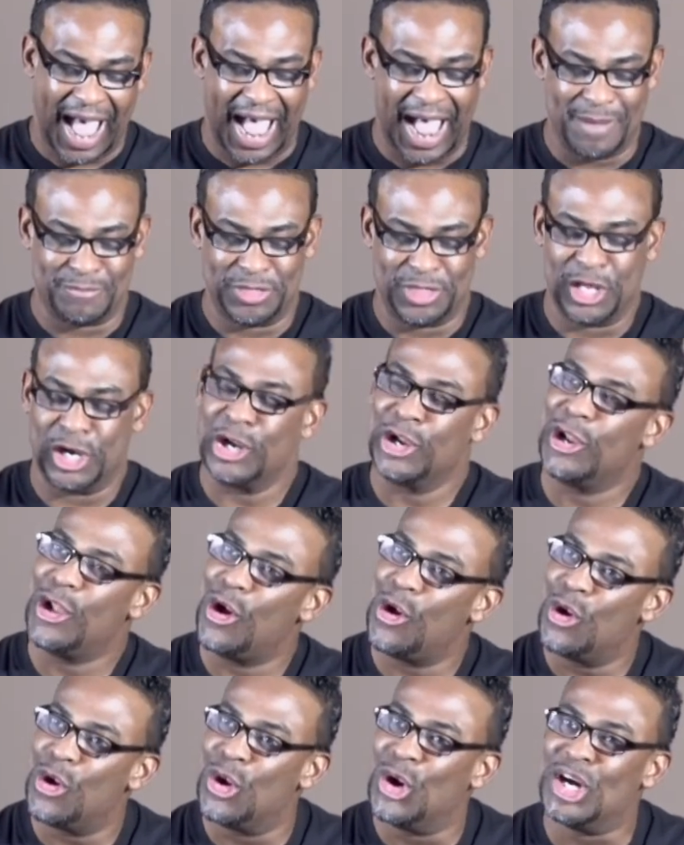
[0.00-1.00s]
I'm the
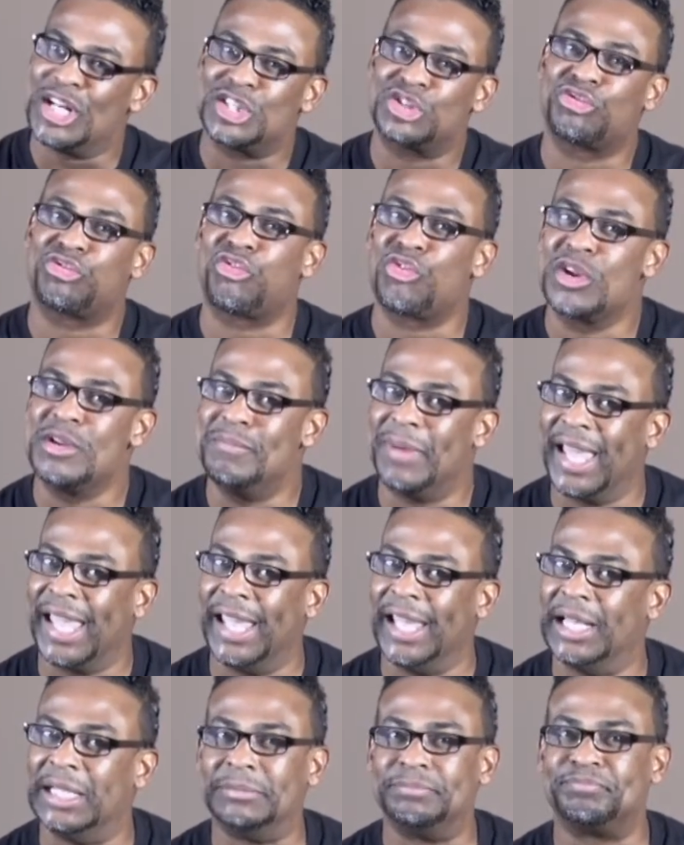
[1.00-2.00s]
Lord's free man.